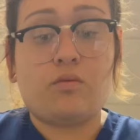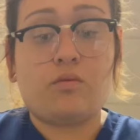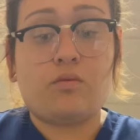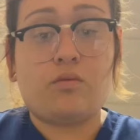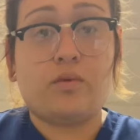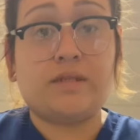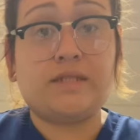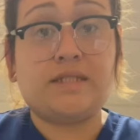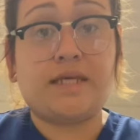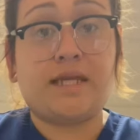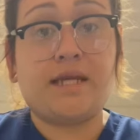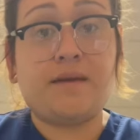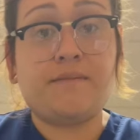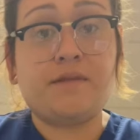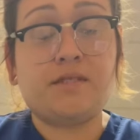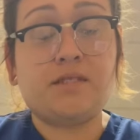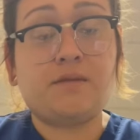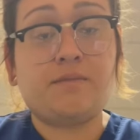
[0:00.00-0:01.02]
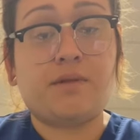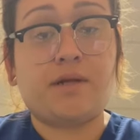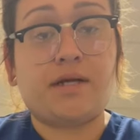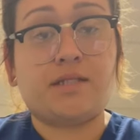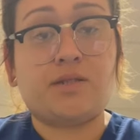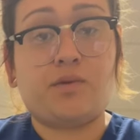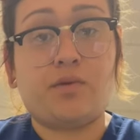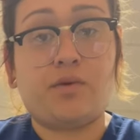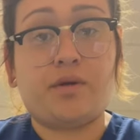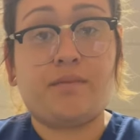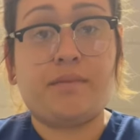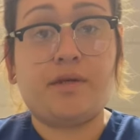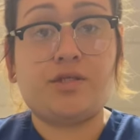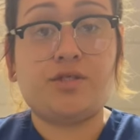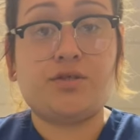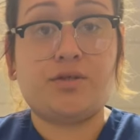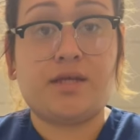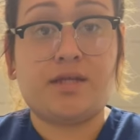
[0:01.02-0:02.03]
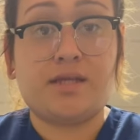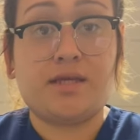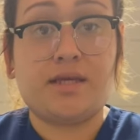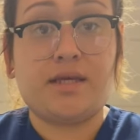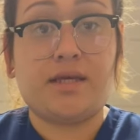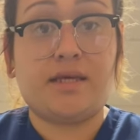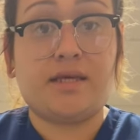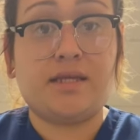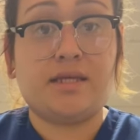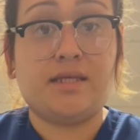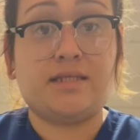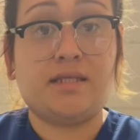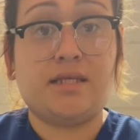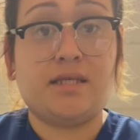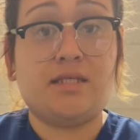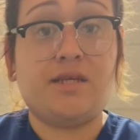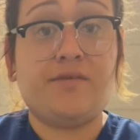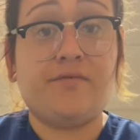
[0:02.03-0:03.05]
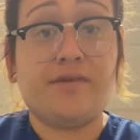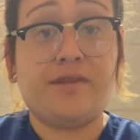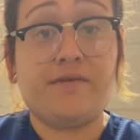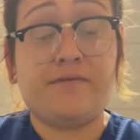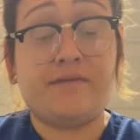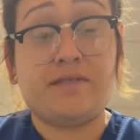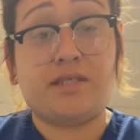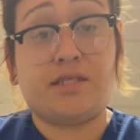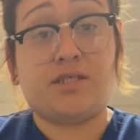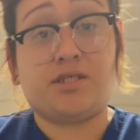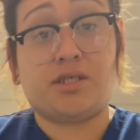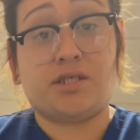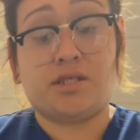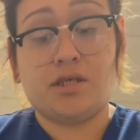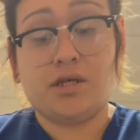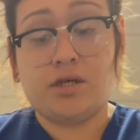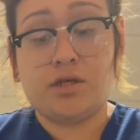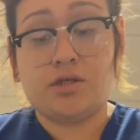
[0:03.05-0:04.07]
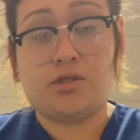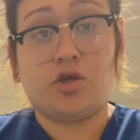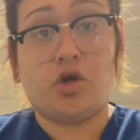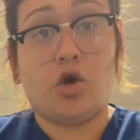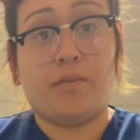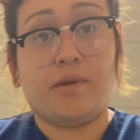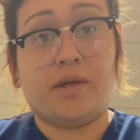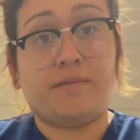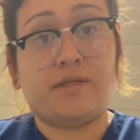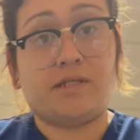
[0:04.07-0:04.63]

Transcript: When setting up the supplies, we want to make sure that the kit is easy for the physician to open up the